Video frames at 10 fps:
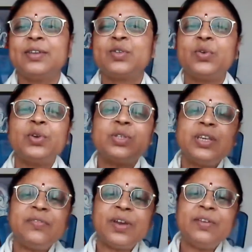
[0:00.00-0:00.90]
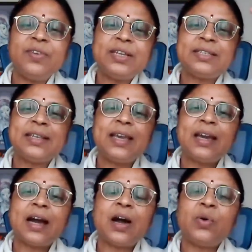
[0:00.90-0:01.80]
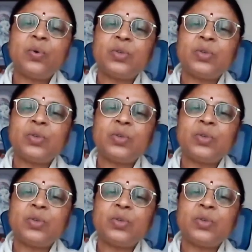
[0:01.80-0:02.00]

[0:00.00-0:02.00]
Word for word: So you see, when we say how